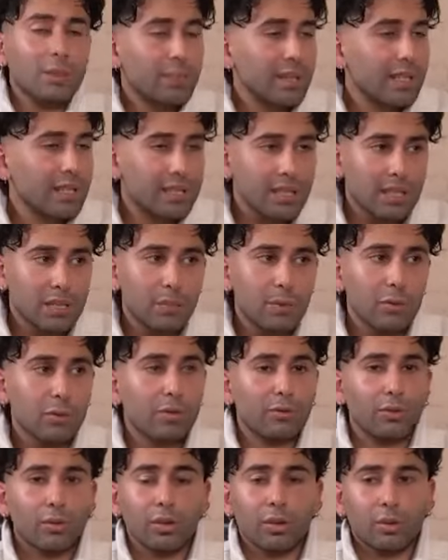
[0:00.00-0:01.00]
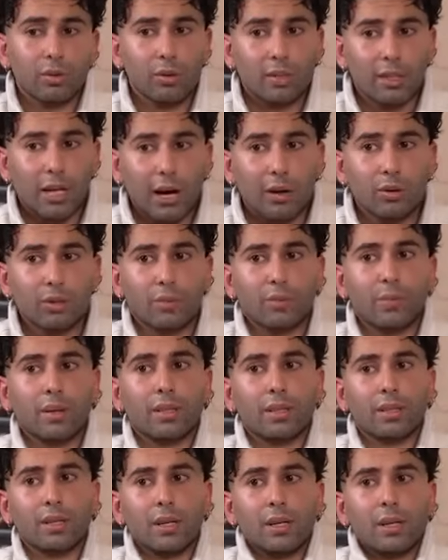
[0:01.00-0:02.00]
The place is beautiful, no doubt.
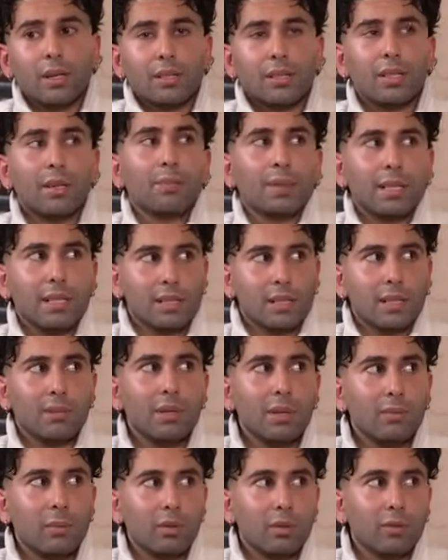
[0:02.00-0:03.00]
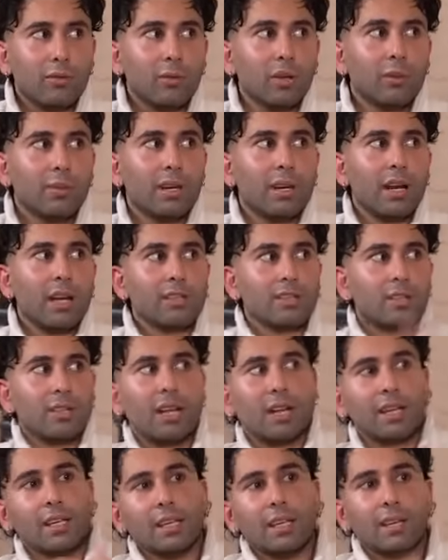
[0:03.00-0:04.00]
But see, a place can be beautiful, but it has to
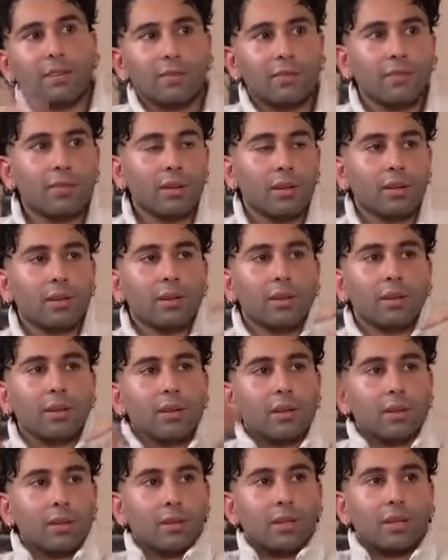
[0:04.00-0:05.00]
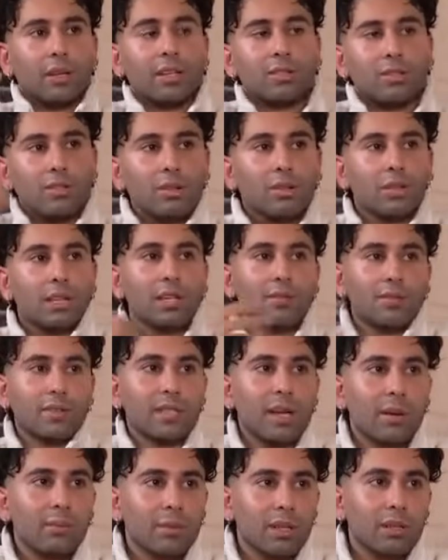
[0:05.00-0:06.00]
like give. The it has to give
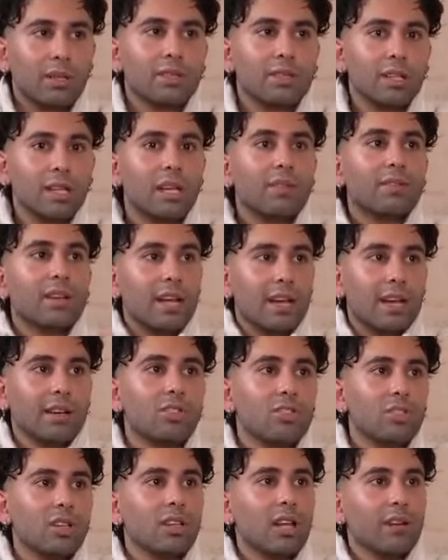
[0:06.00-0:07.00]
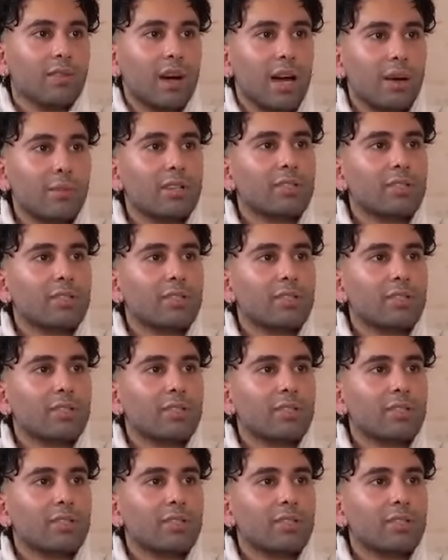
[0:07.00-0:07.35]
something. It has to give that energy and that vibe.